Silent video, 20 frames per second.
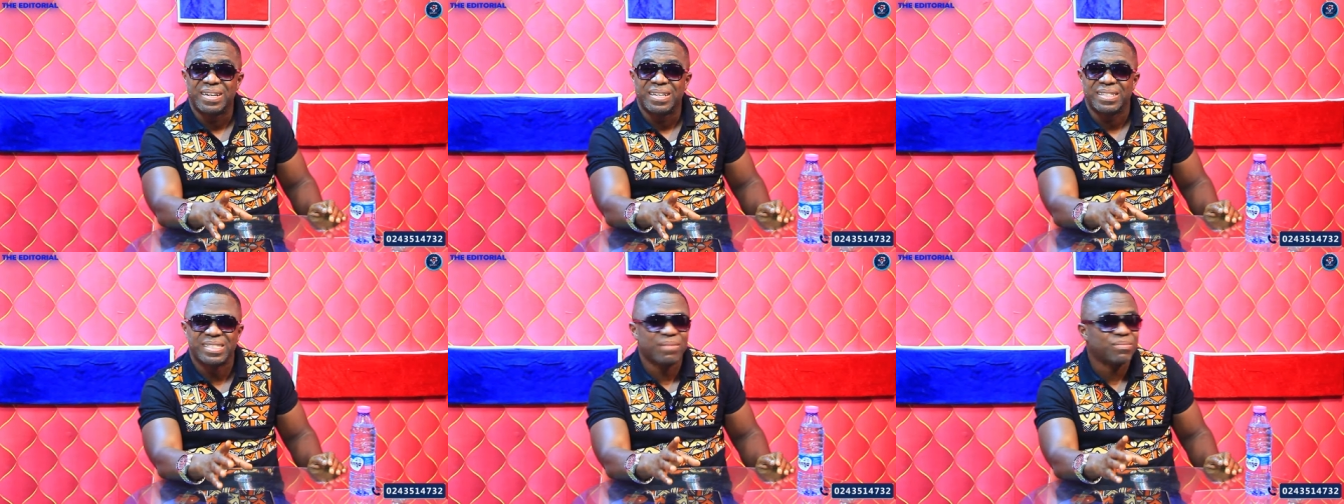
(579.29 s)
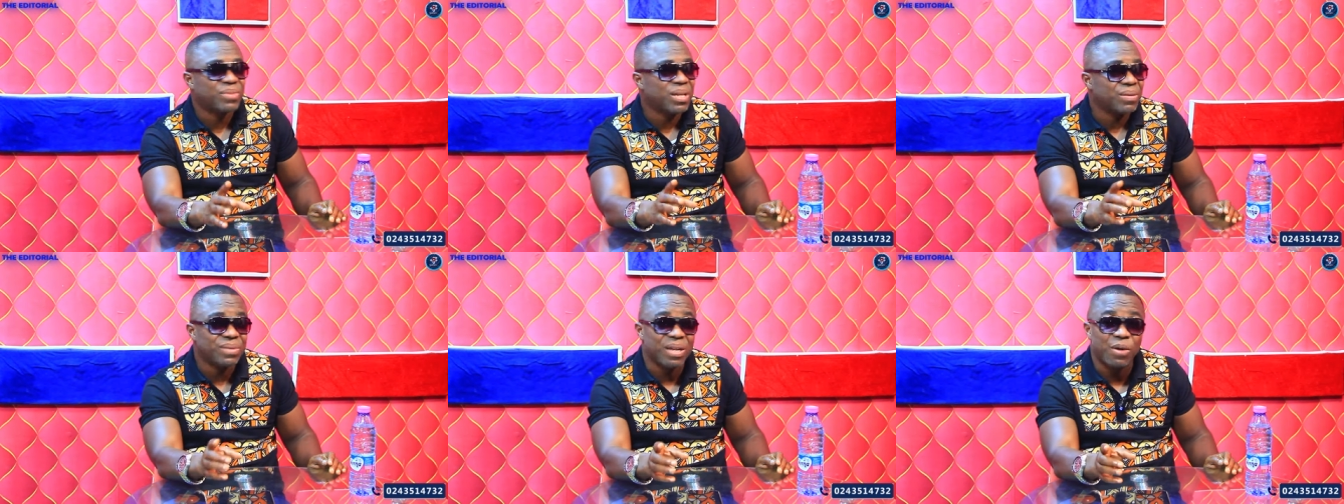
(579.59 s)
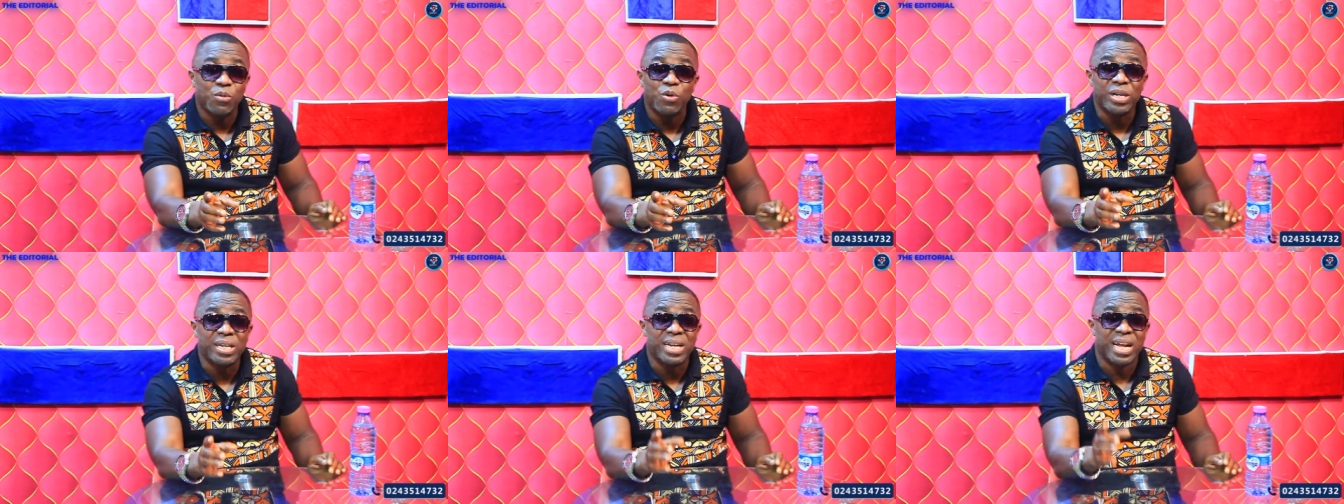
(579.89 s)
Sometimes I
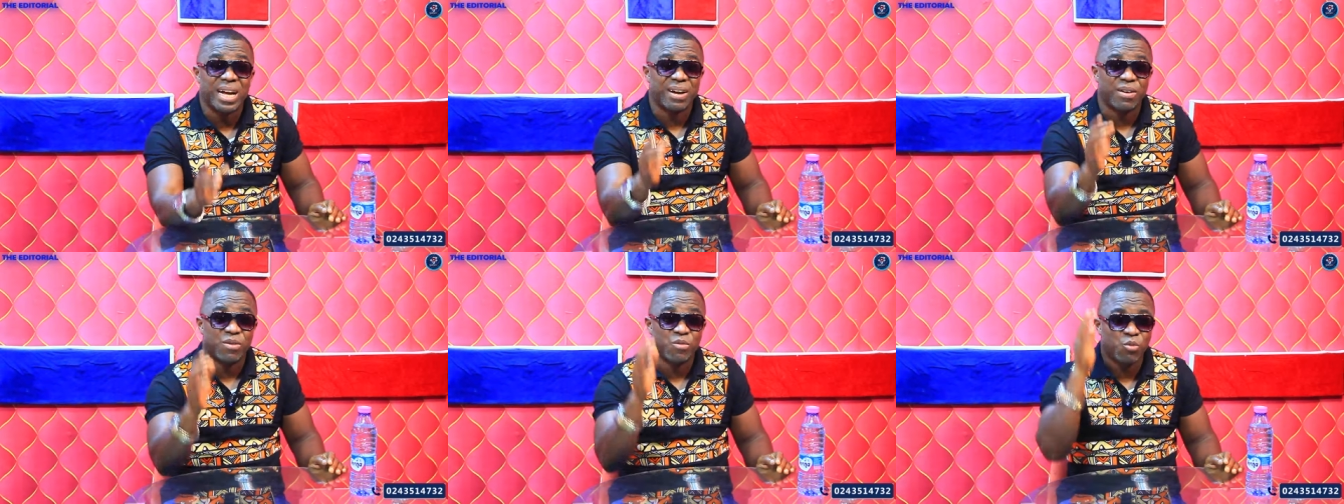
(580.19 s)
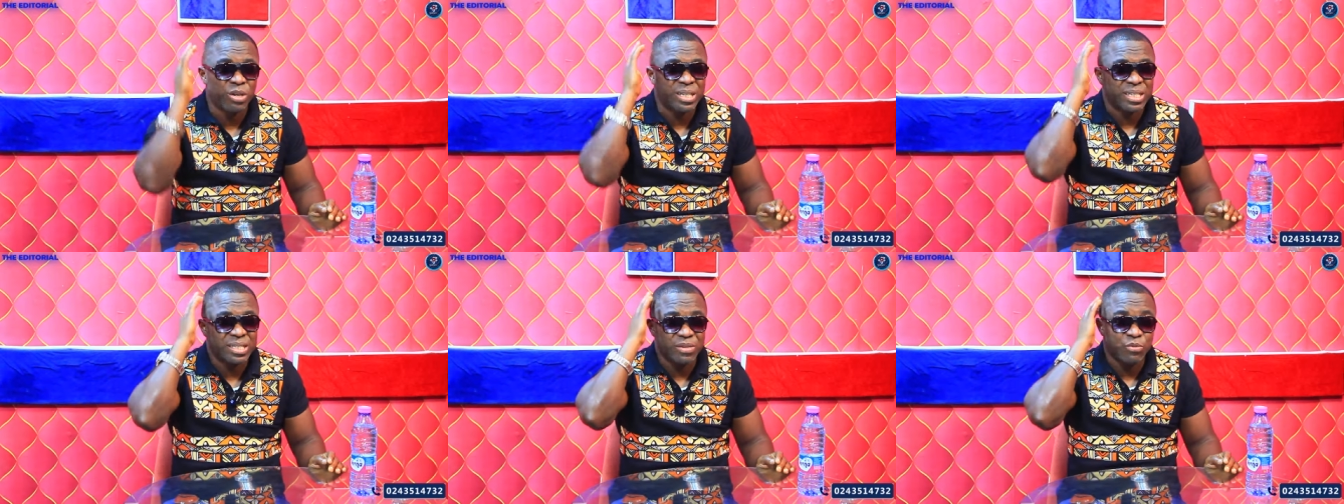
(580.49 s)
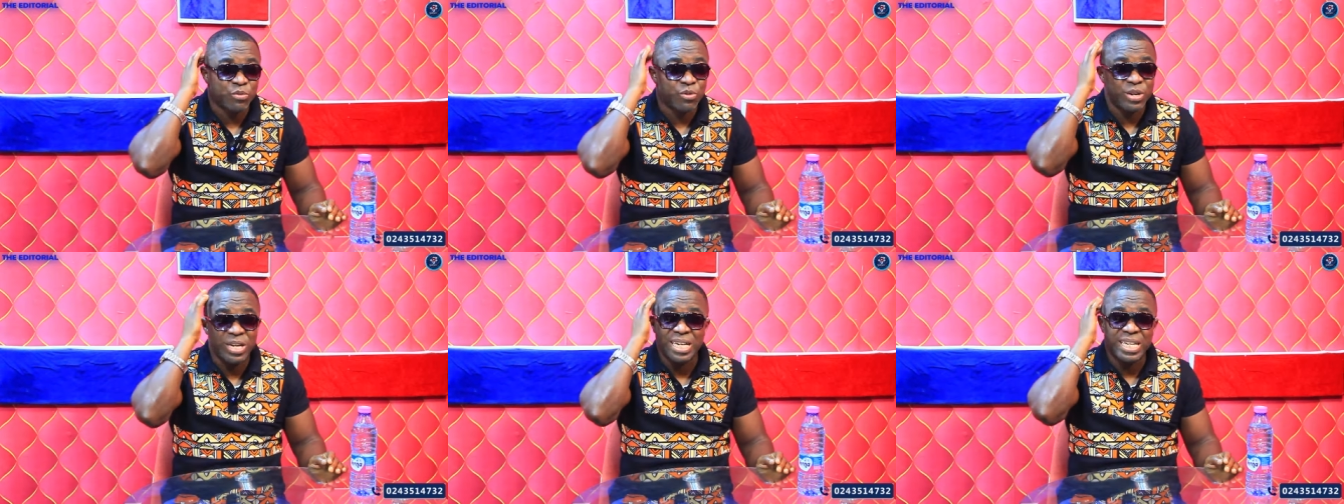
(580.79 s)
wonder what
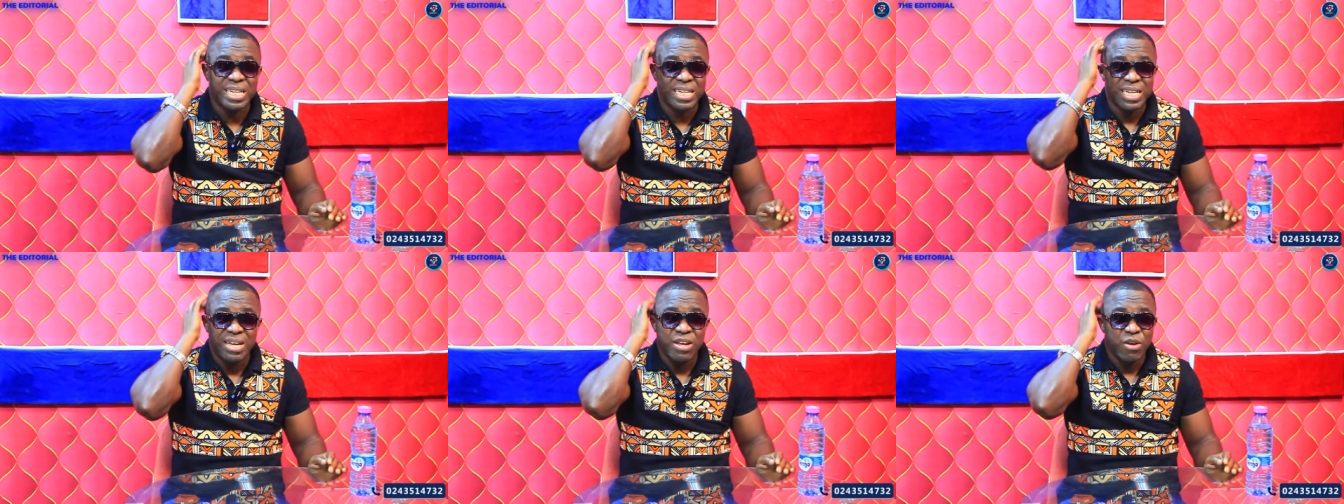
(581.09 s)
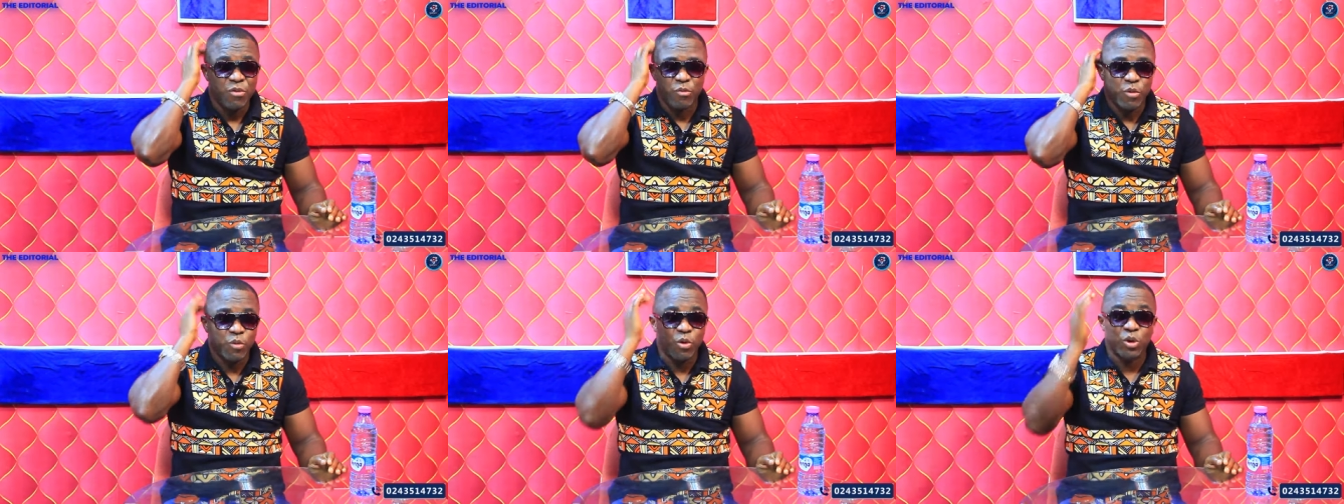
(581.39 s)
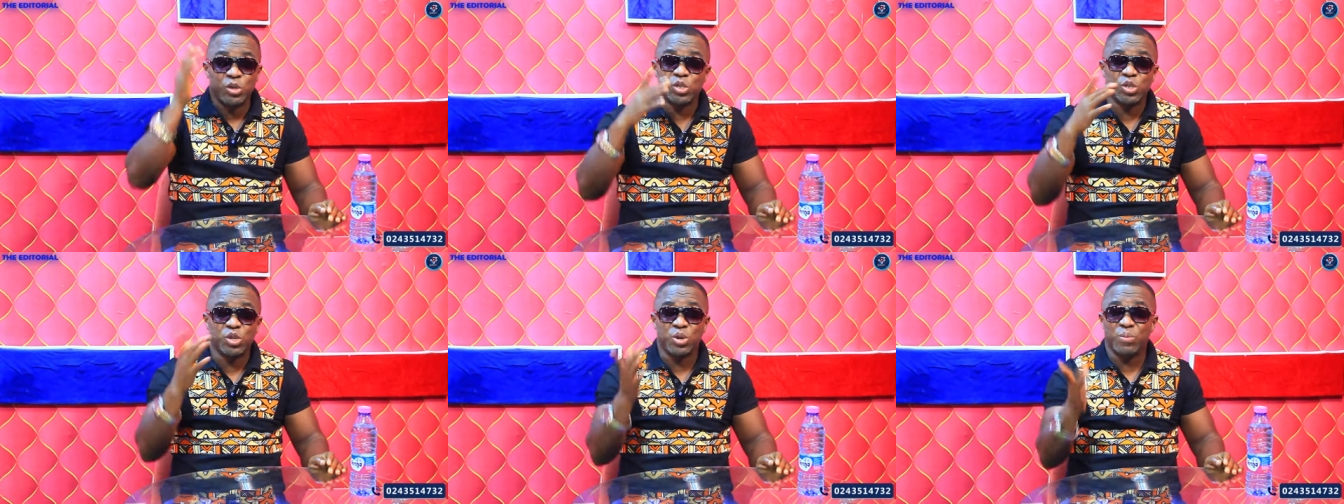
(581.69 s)
really we
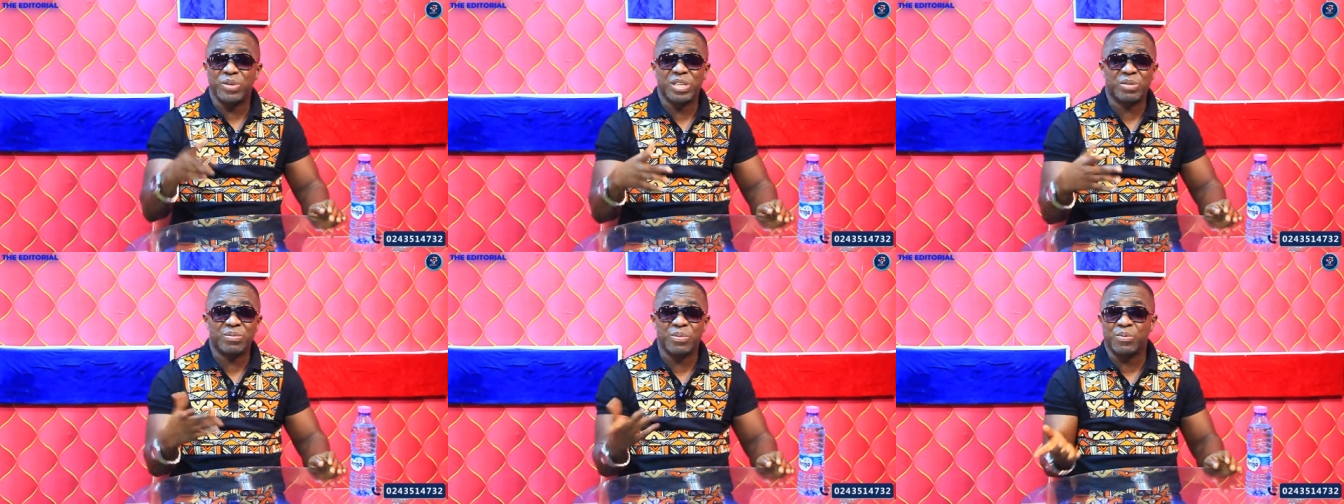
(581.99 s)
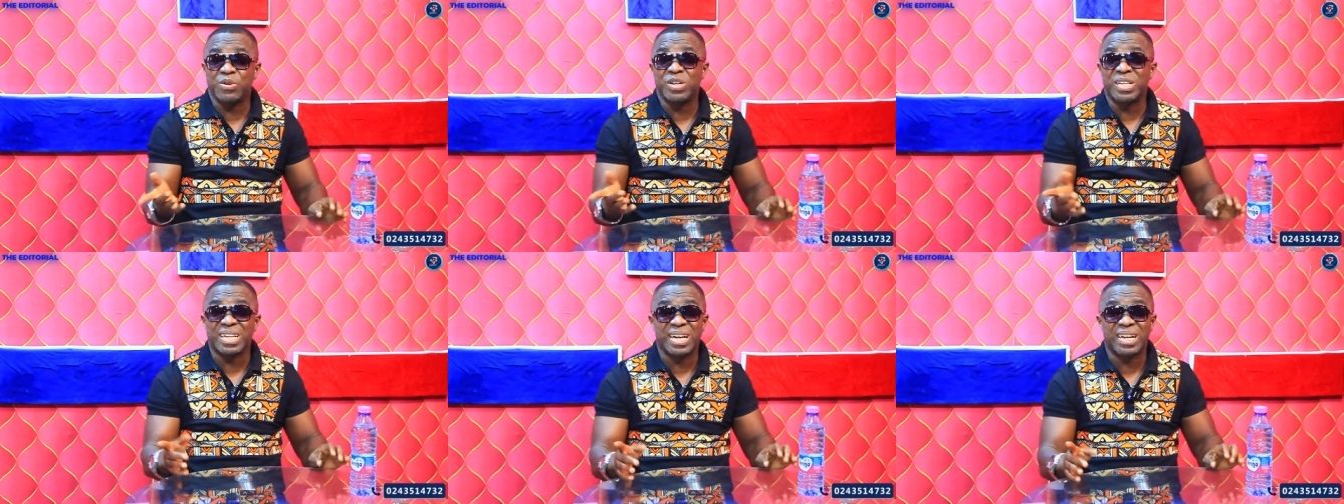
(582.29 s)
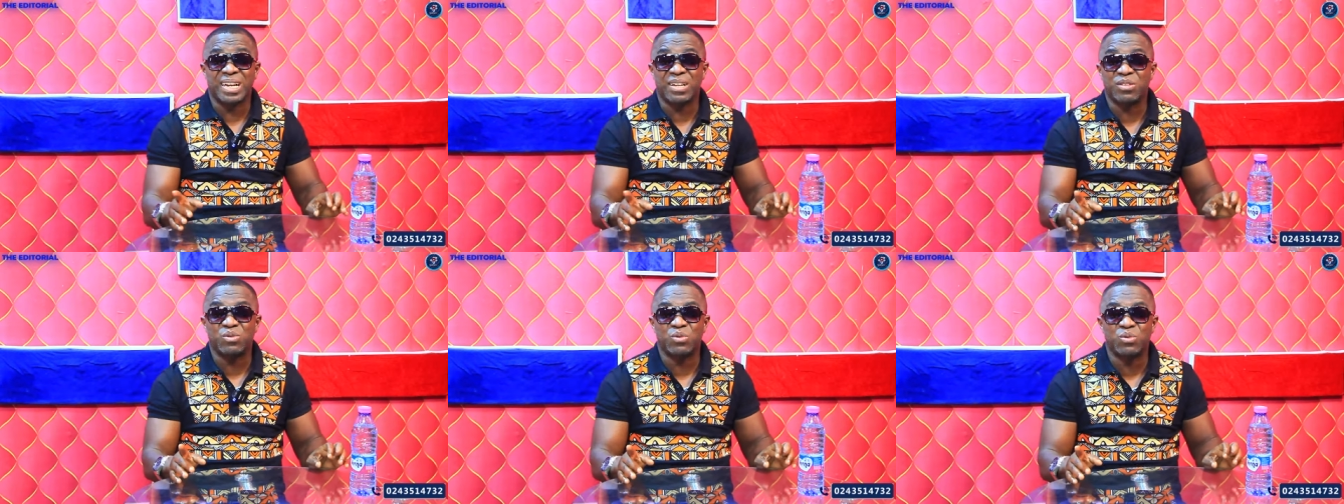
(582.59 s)
want showbiz people in
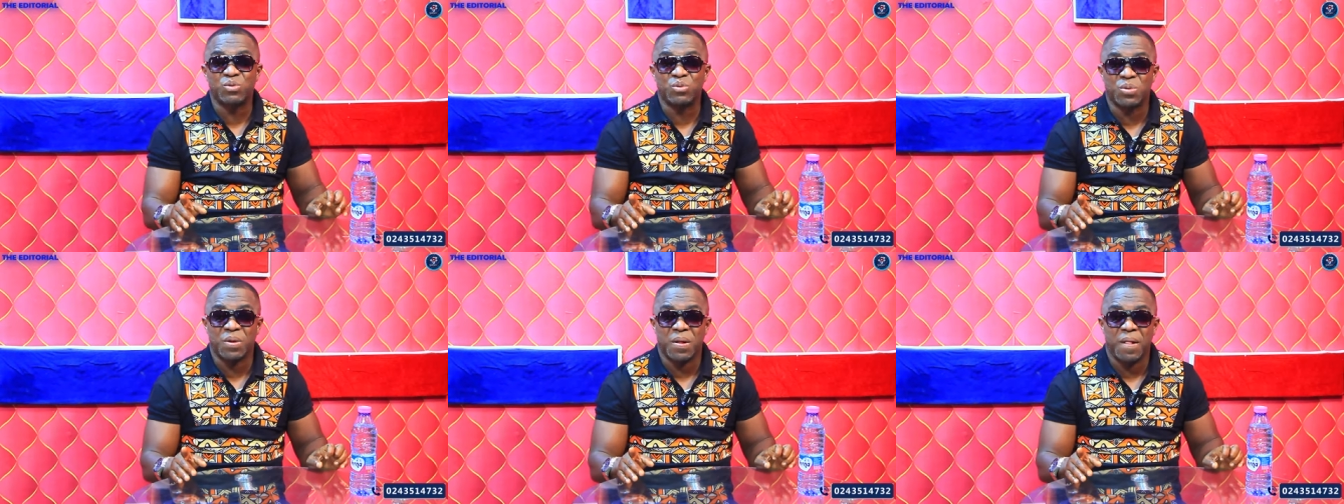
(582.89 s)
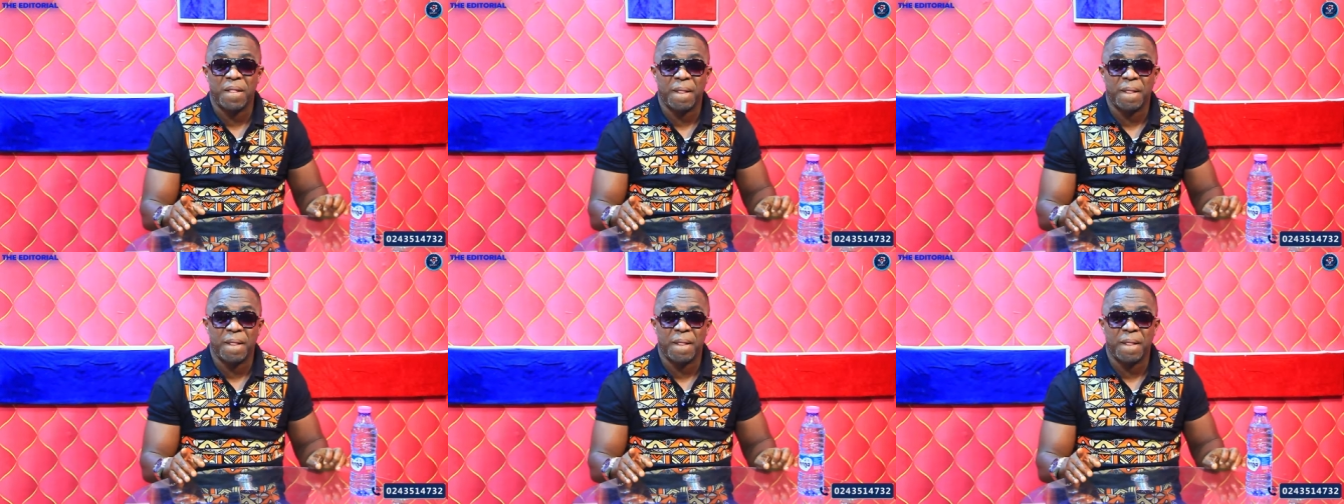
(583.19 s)
Ghana to do.